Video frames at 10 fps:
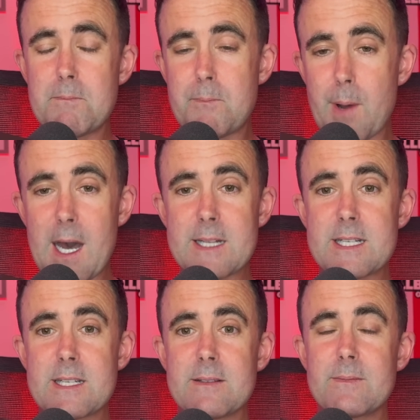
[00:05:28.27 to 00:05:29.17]

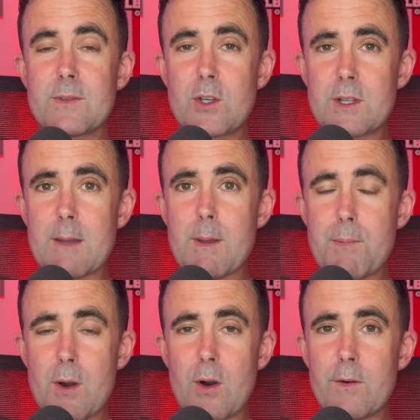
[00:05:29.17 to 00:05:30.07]
but could they be
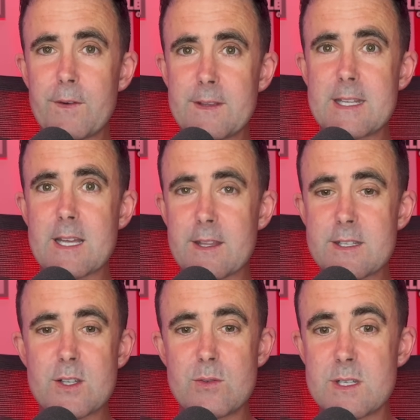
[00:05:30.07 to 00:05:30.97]
put off? There's other
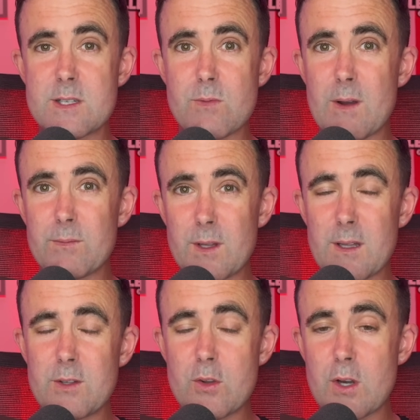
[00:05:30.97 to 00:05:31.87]
suitors as well.
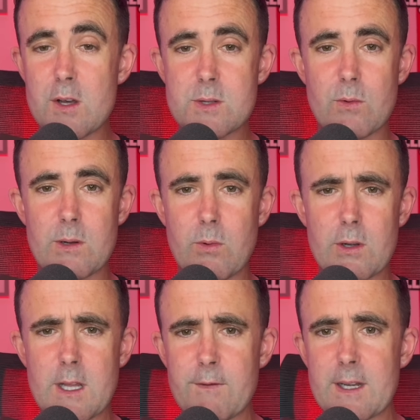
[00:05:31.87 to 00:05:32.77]
Newcastle were
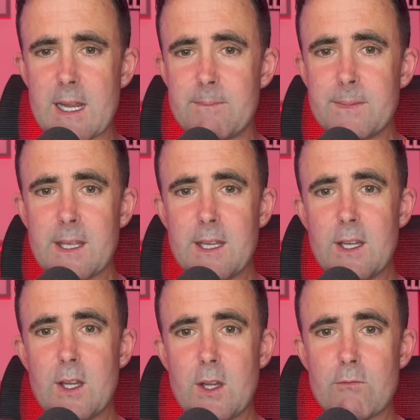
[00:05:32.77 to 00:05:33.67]
another name.
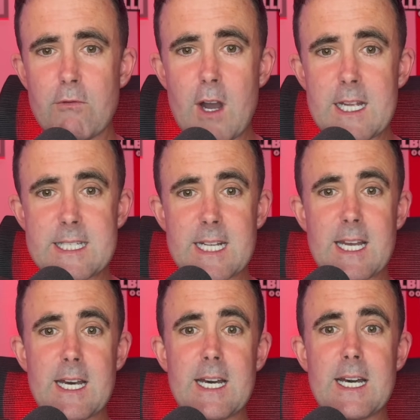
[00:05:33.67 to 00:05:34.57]
Right,
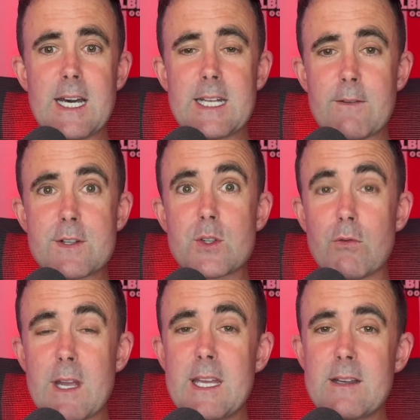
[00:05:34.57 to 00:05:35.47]
another
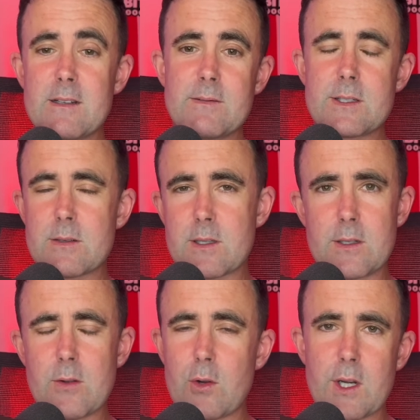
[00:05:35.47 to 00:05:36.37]
story. It's
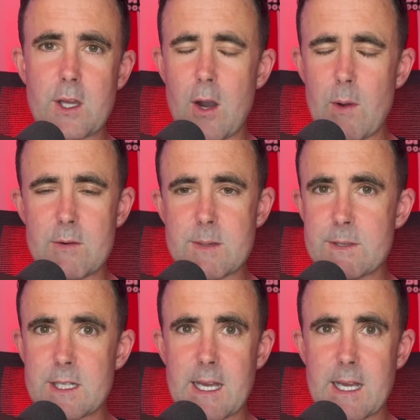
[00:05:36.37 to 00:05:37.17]
not going to go well. Something's going to